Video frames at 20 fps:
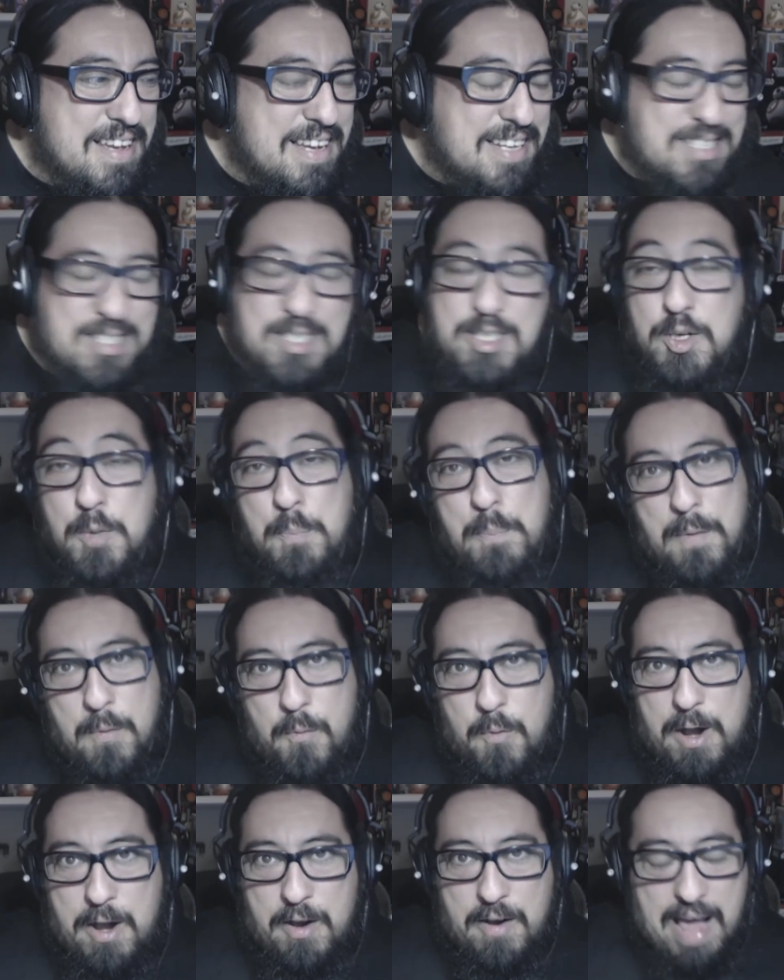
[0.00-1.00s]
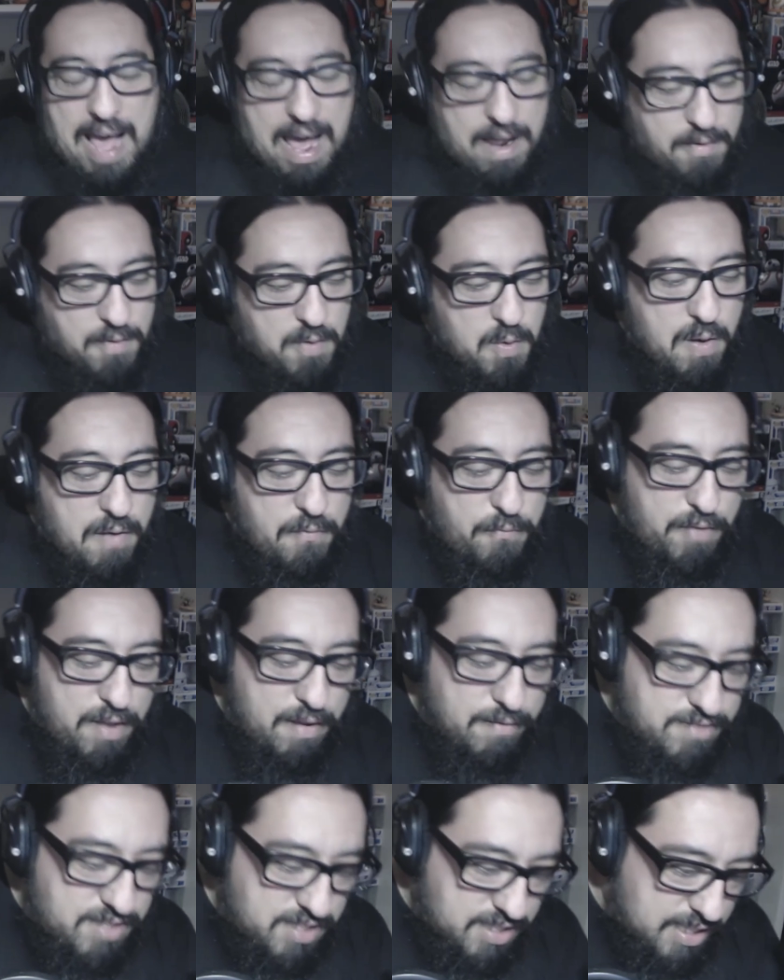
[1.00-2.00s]
It's super weird. I don't know if
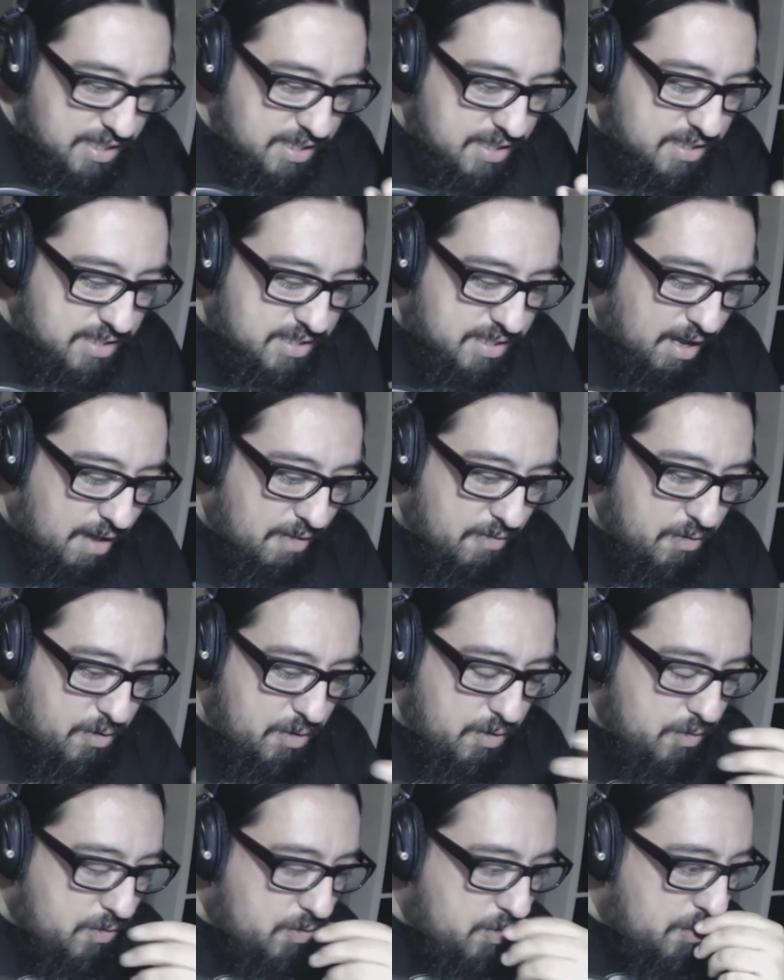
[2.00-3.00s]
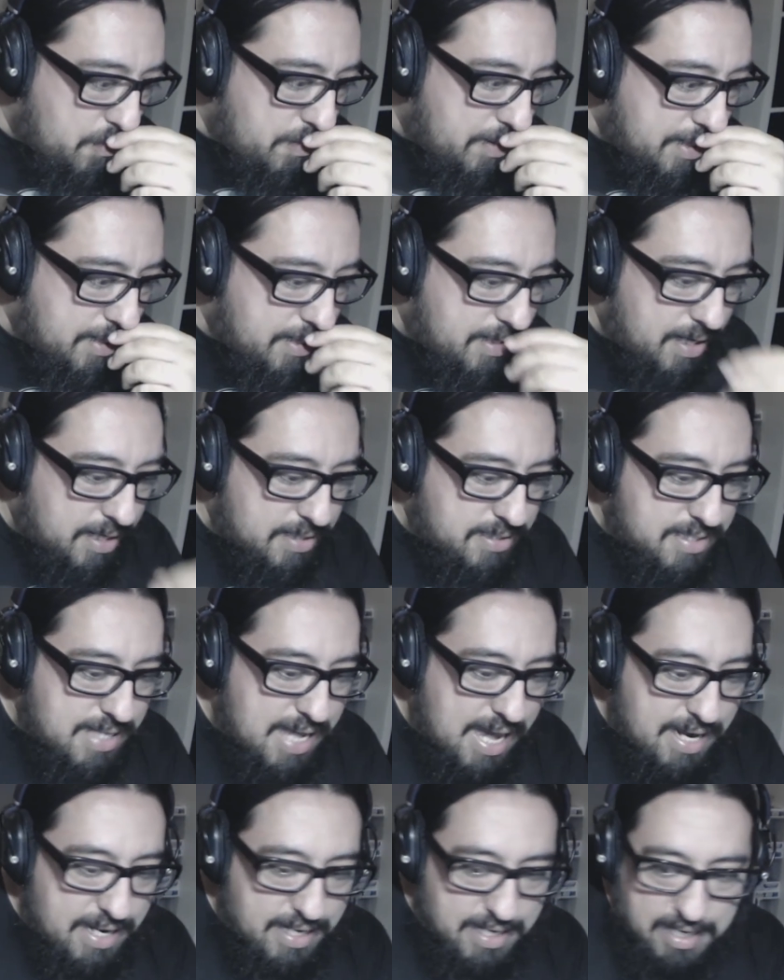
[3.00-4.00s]
you've seen this other YouTuber. He does
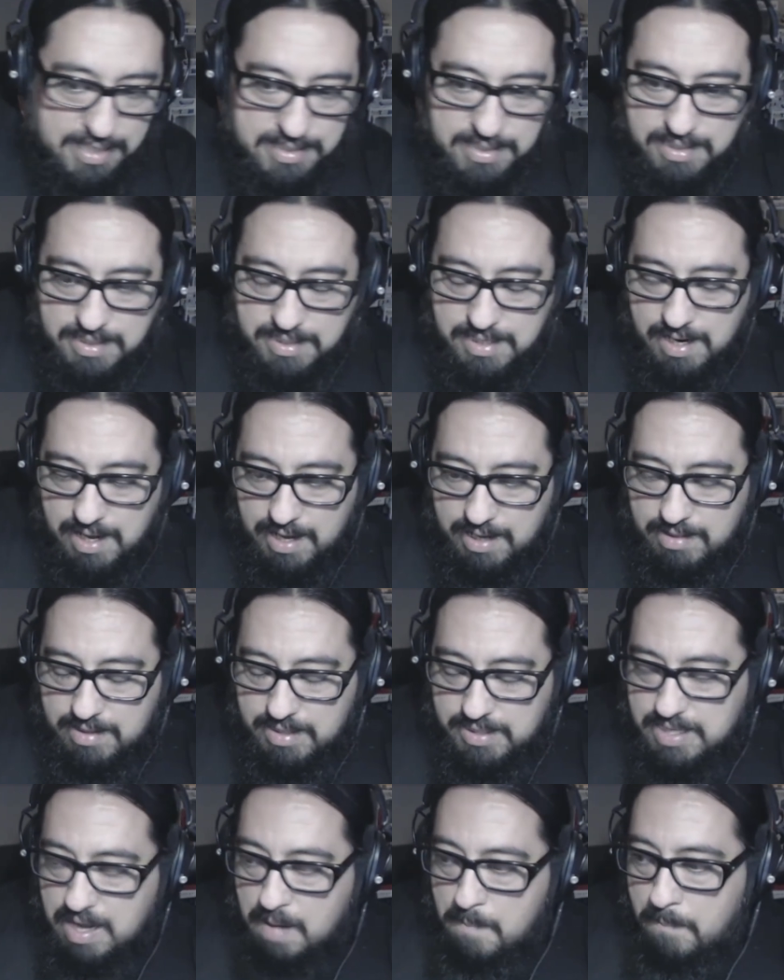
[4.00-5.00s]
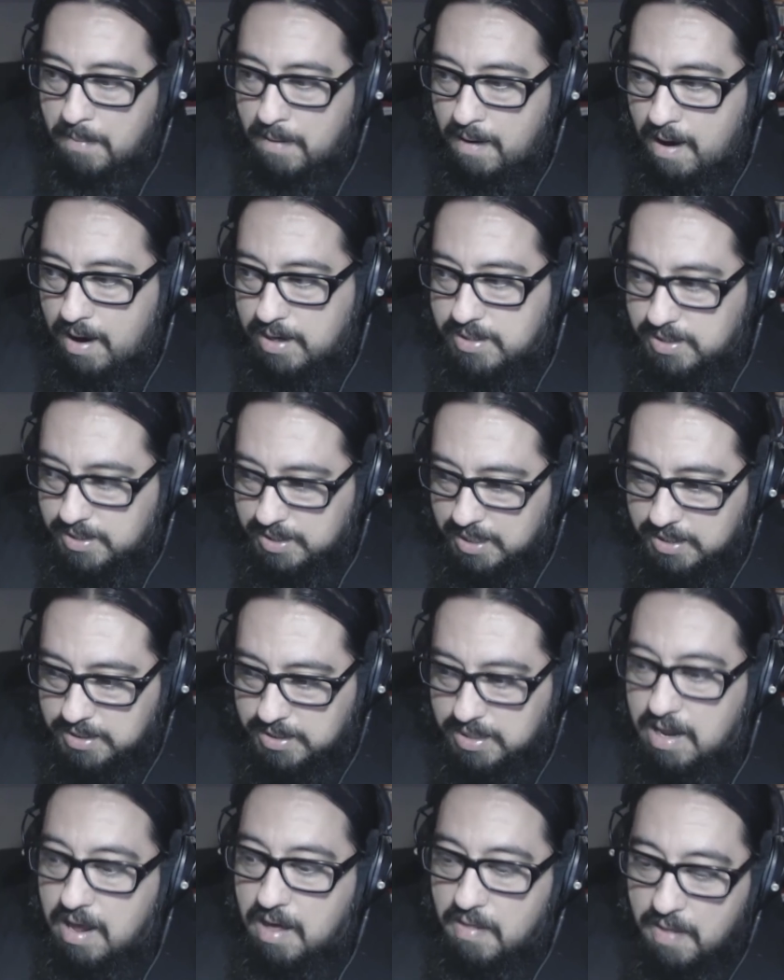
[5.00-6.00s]
that. He does like these
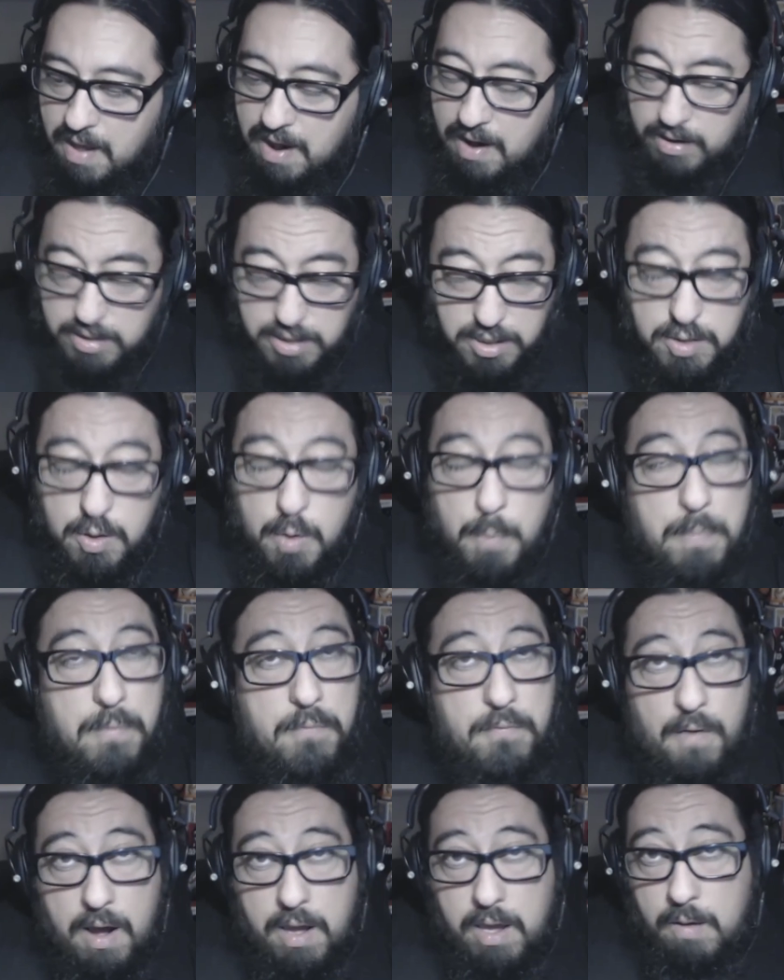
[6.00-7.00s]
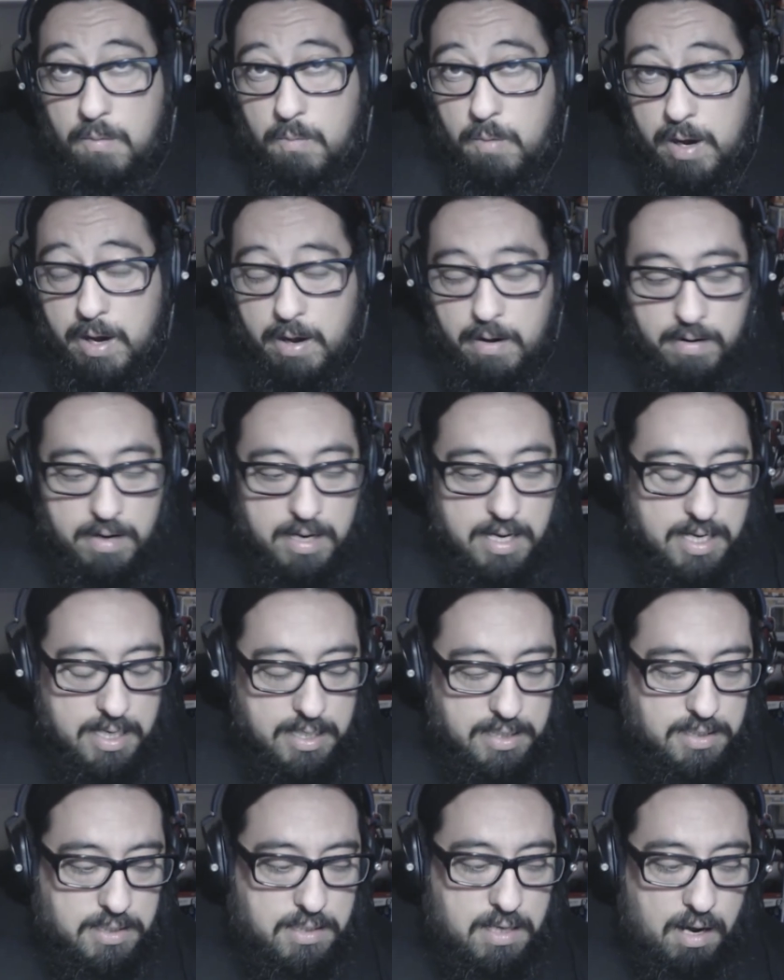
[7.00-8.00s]
unboxings that are super fucking weird.
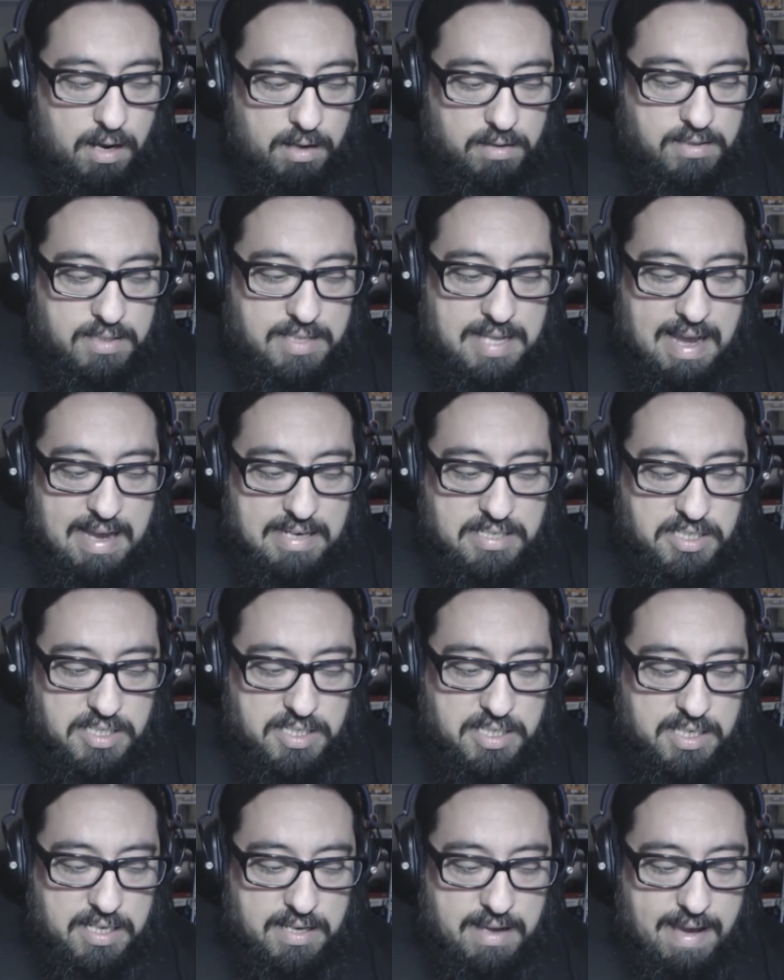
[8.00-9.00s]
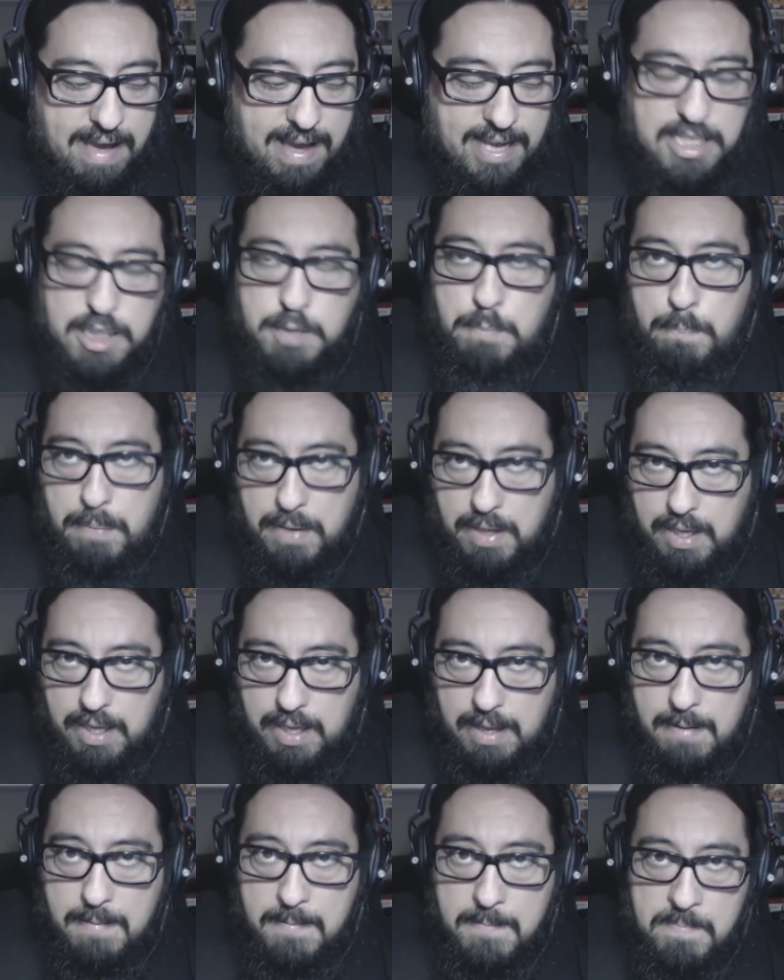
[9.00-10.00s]
He's called Dashy
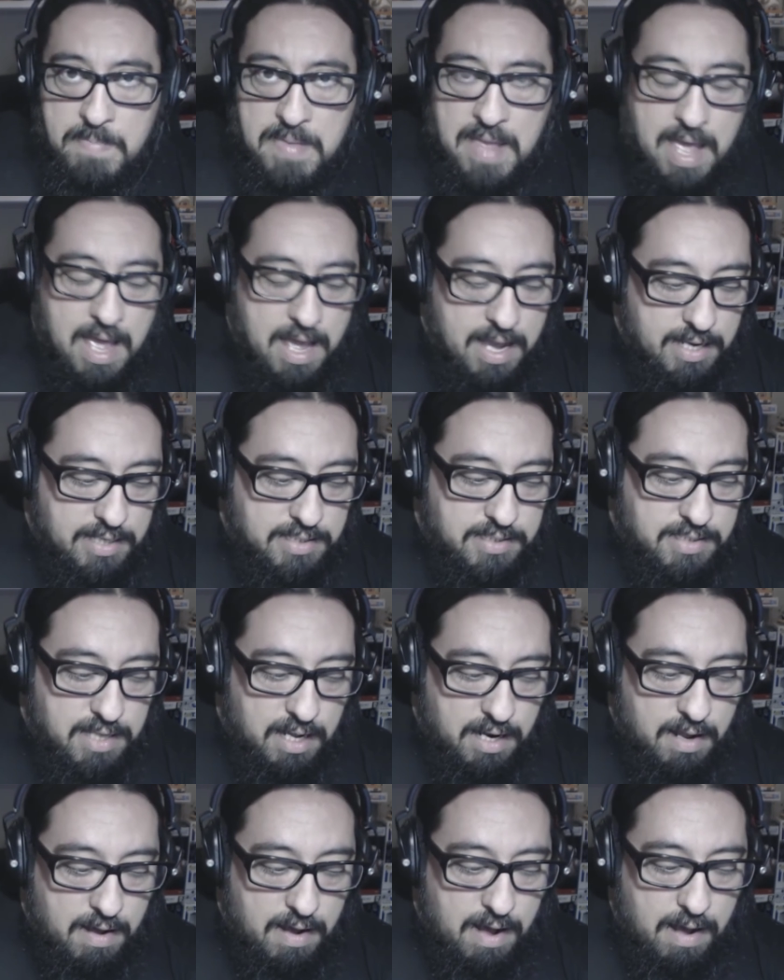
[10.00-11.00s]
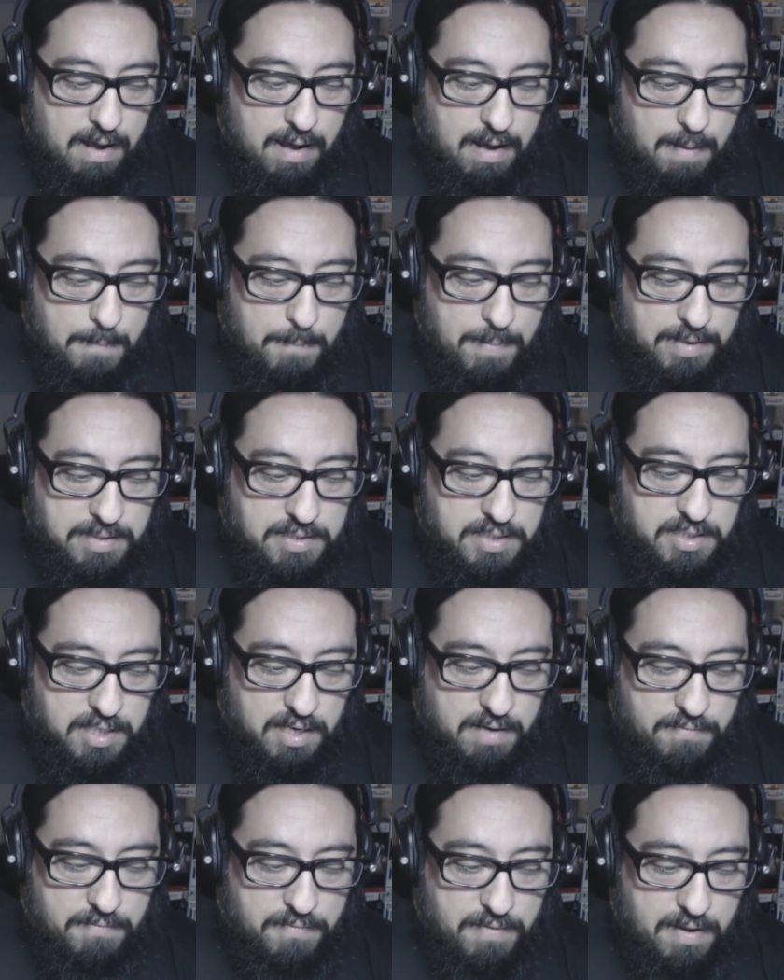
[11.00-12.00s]
XP. He's done a bunch
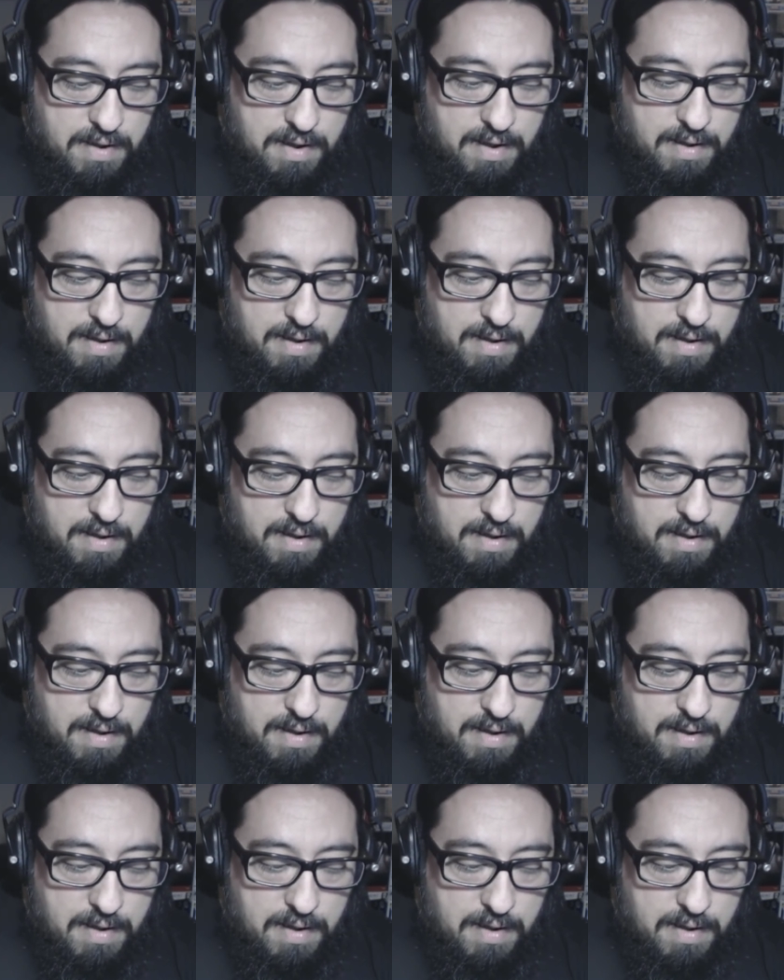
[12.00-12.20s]
of